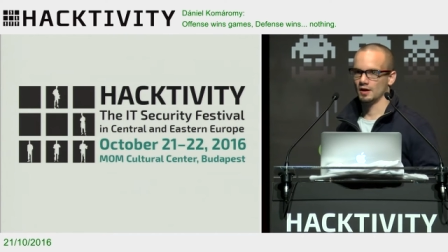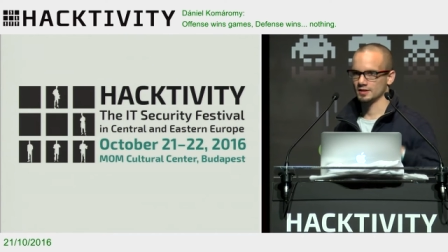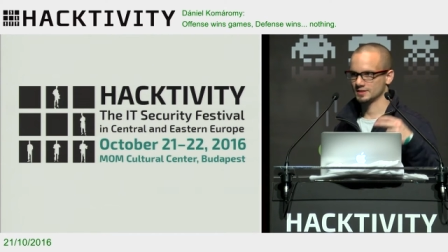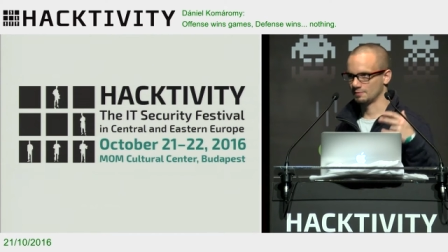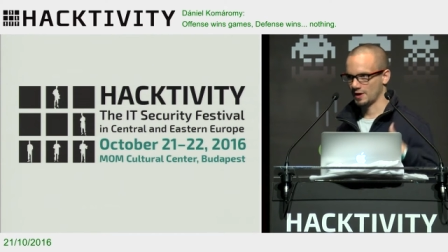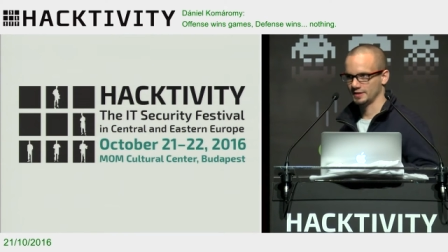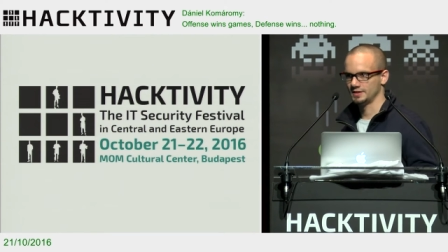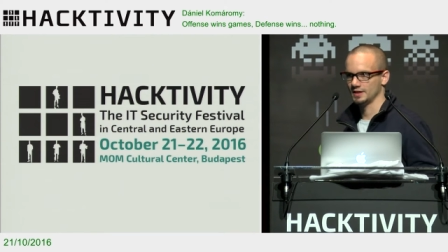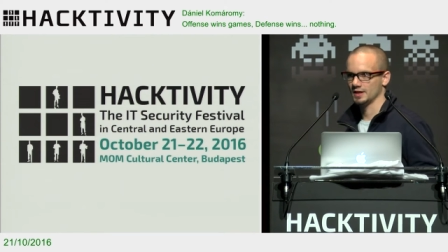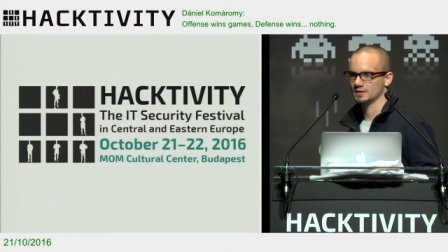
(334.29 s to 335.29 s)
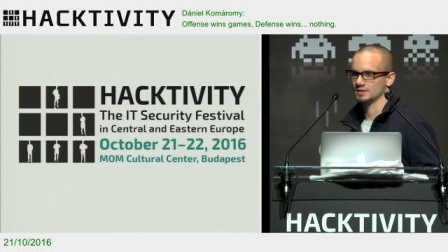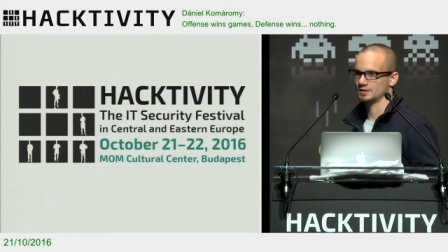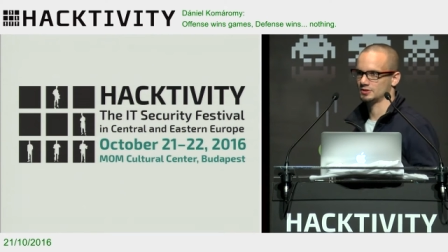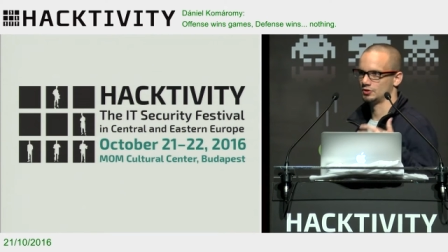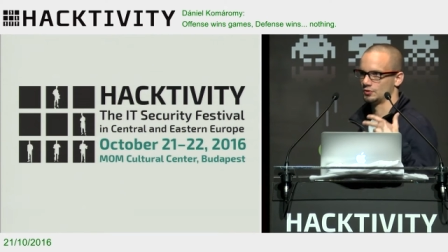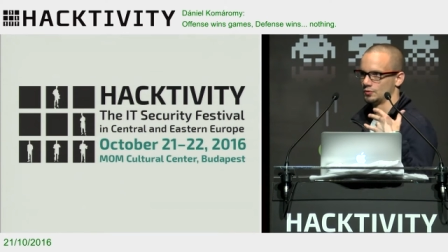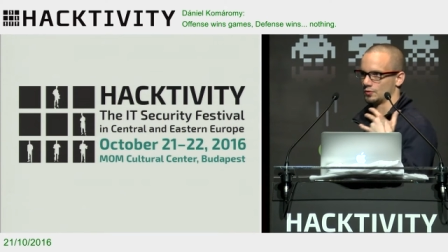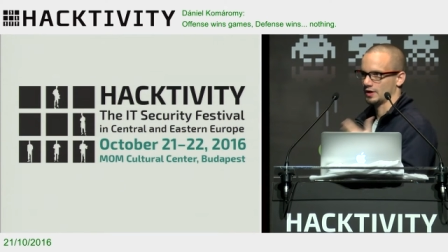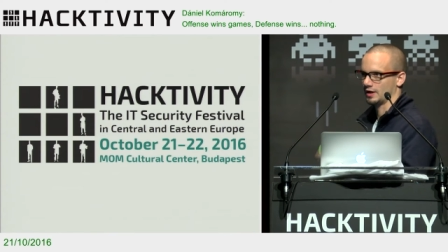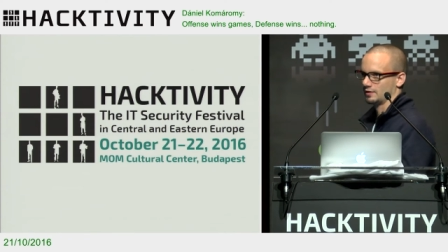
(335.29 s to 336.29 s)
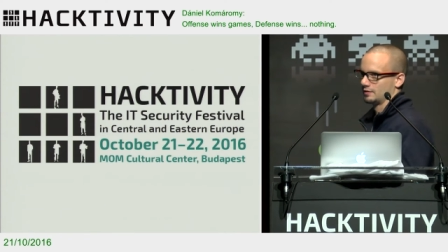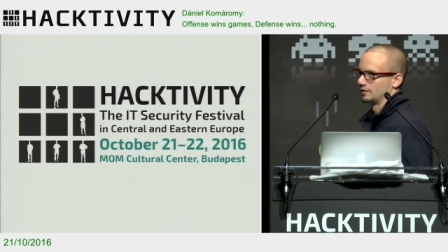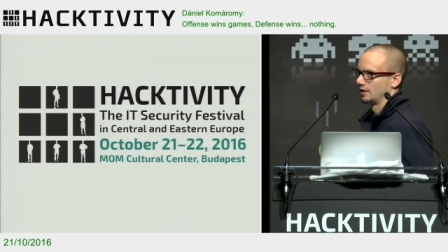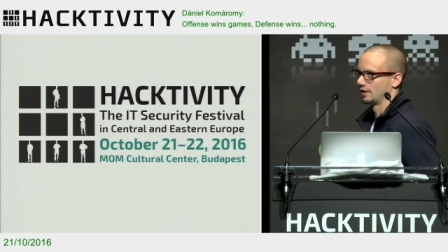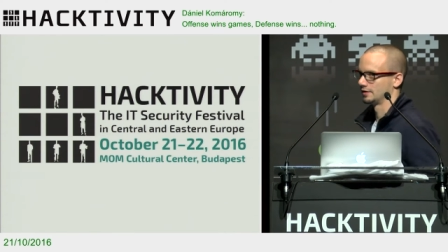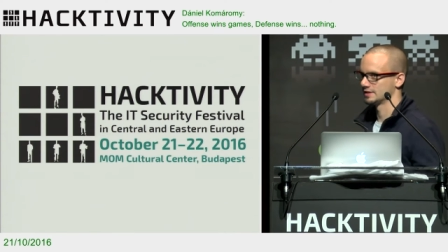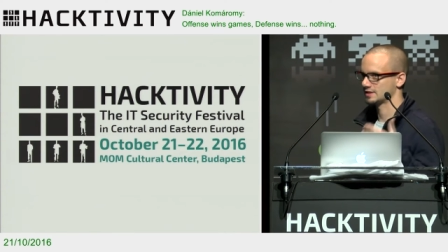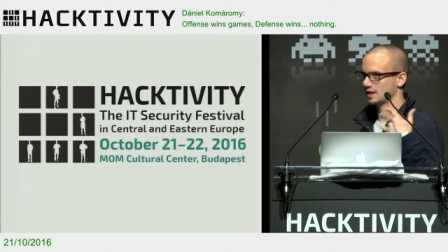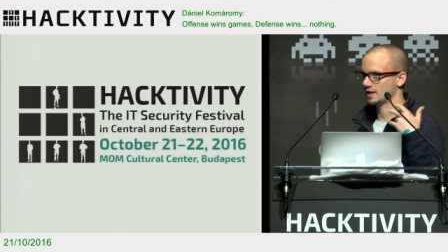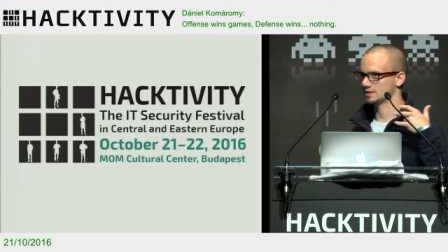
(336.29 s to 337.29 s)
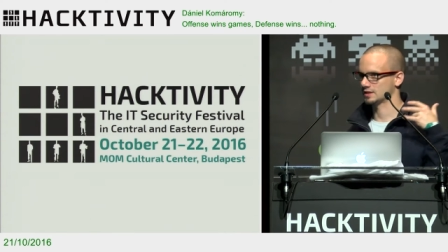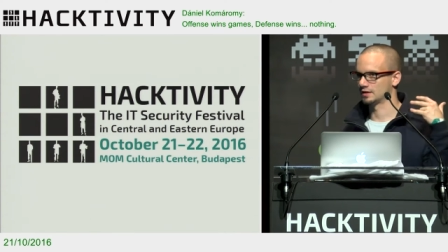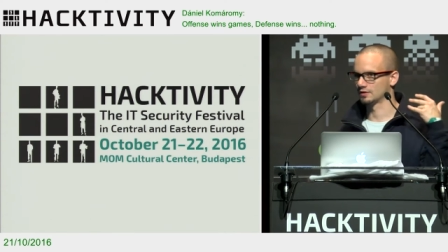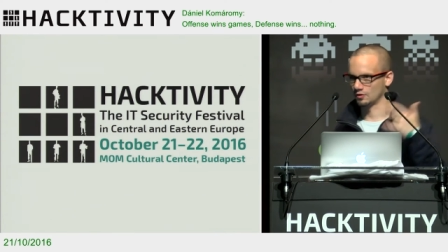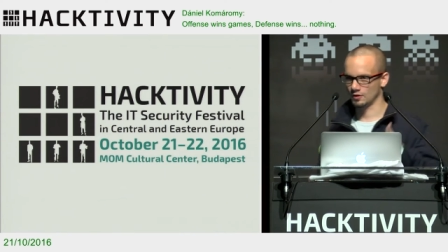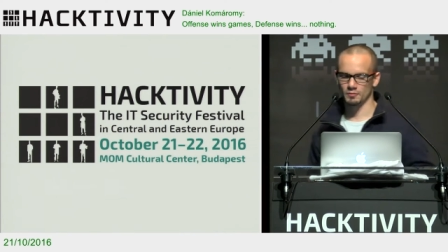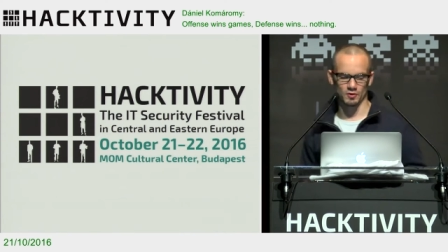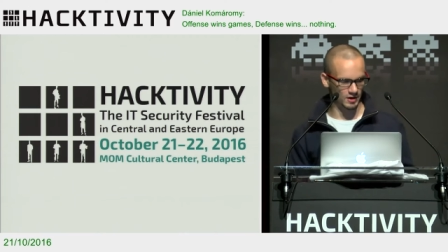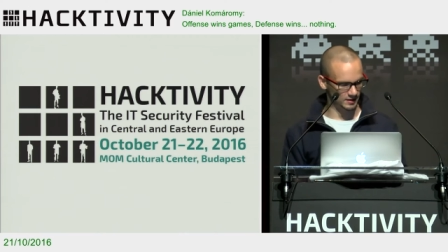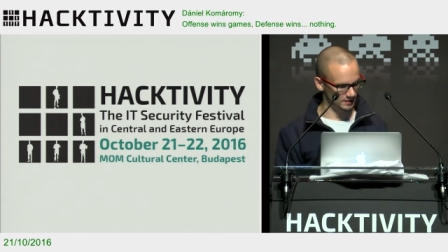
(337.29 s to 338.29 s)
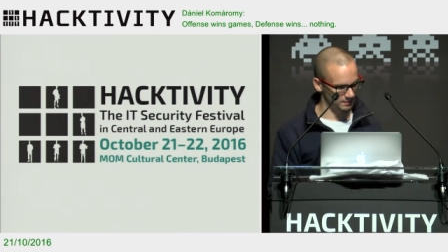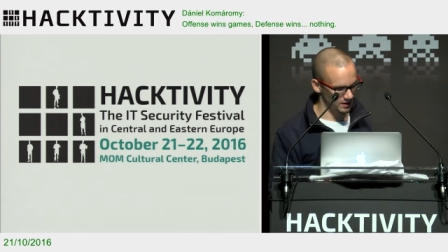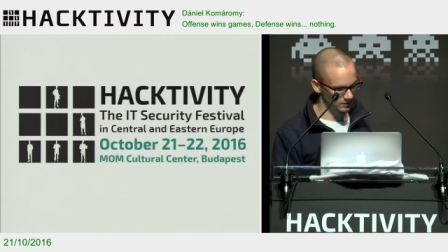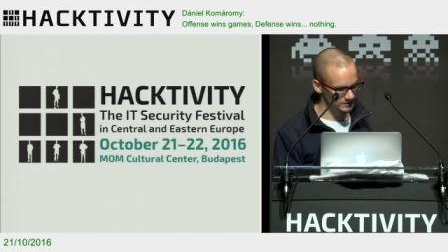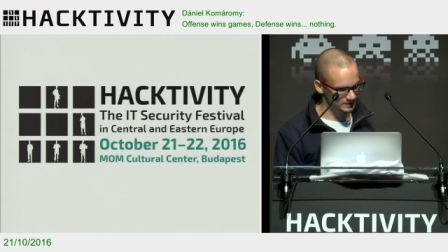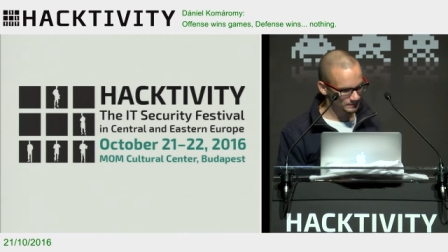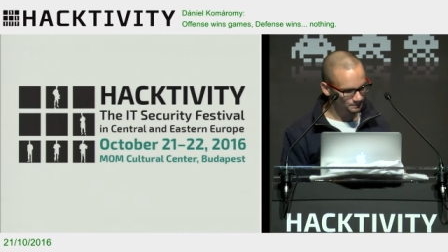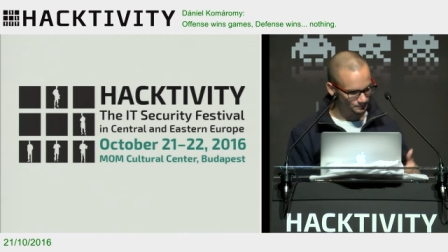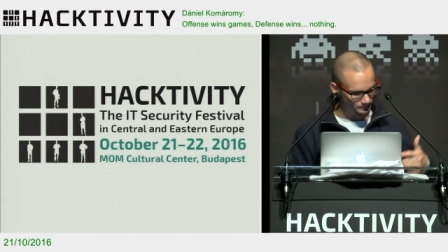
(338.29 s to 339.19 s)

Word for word: some ideas that you can discuss and collaborate about,